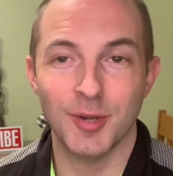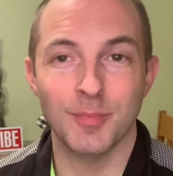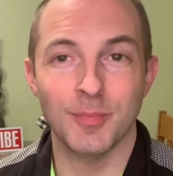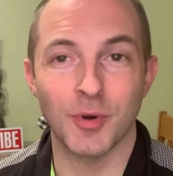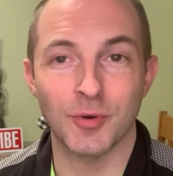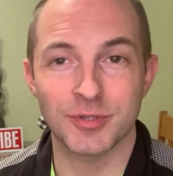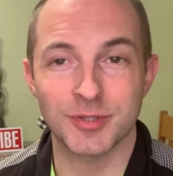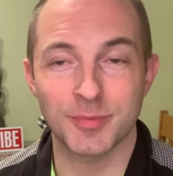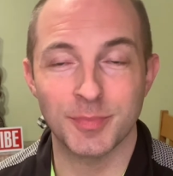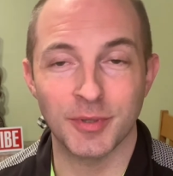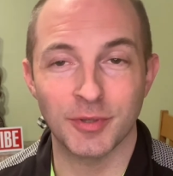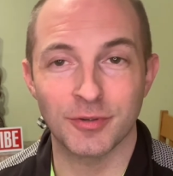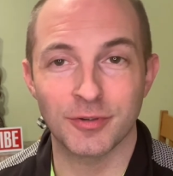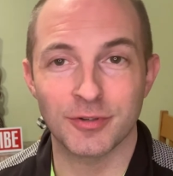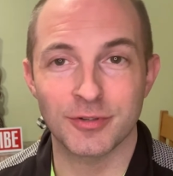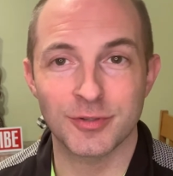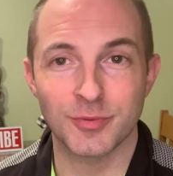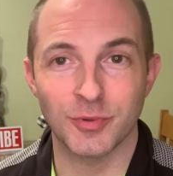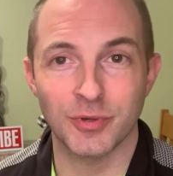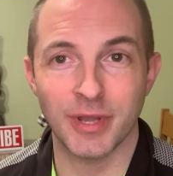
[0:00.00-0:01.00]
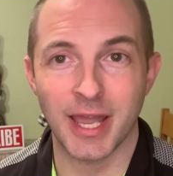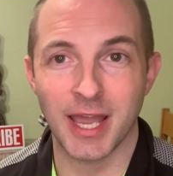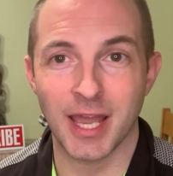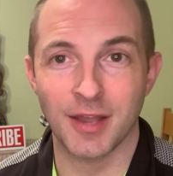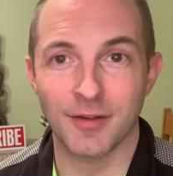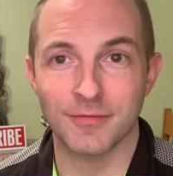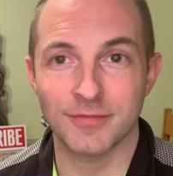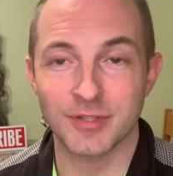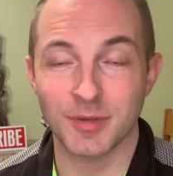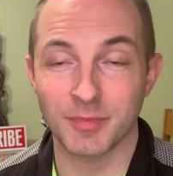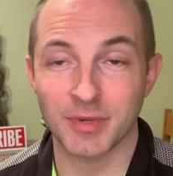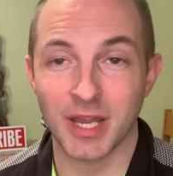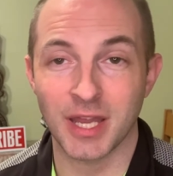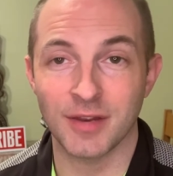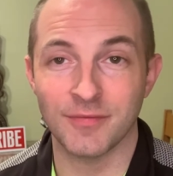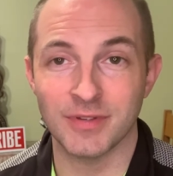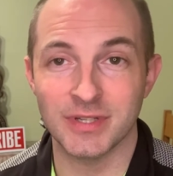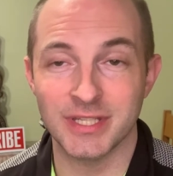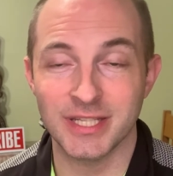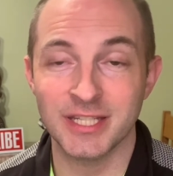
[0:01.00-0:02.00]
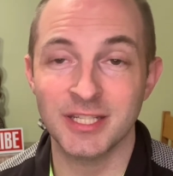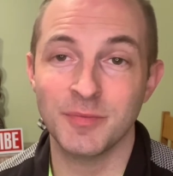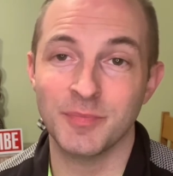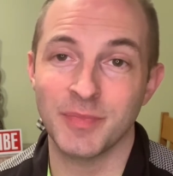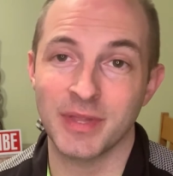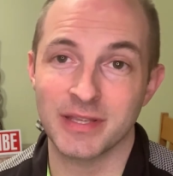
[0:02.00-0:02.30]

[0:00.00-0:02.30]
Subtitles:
Most builders will have some kind of addendum